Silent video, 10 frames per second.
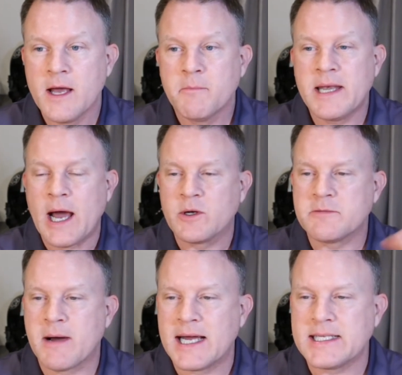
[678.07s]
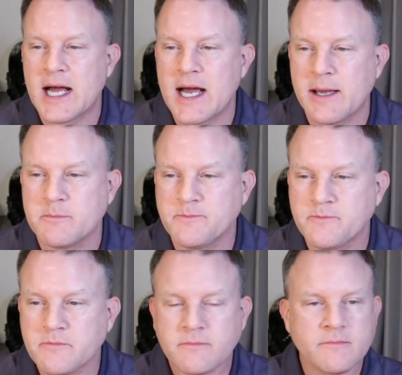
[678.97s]
But now it's my time.
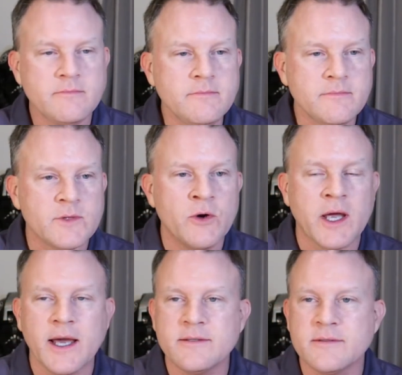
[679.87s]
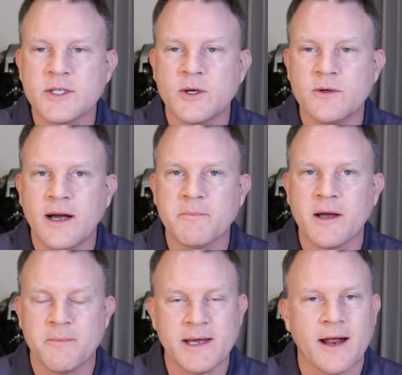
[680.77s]
Okay, so I'm
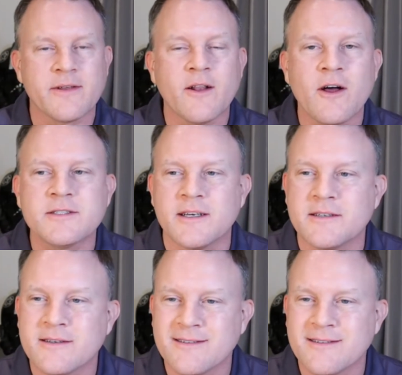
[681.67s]
coming out of the closet.